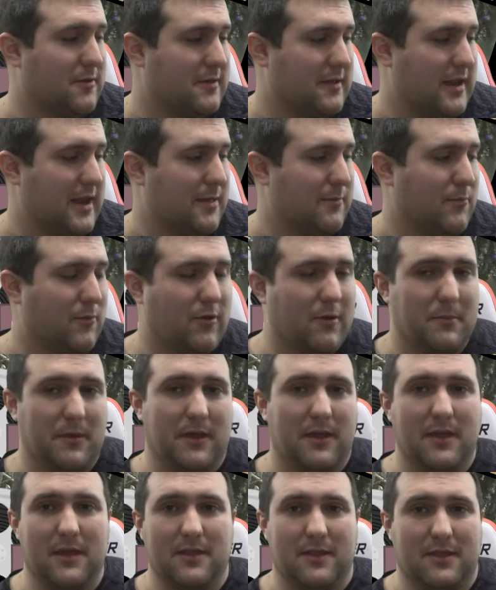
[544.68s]
use it anymore. I
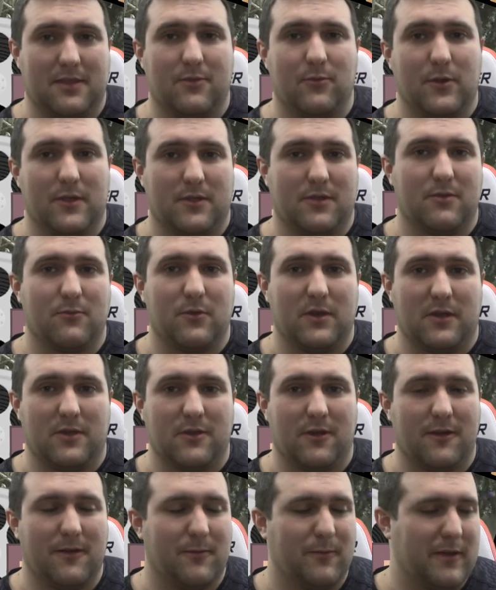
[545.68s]
mean, it's what we
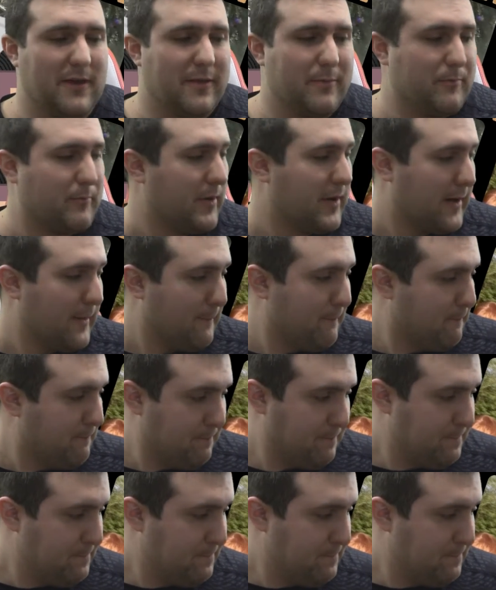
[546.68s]
started with, but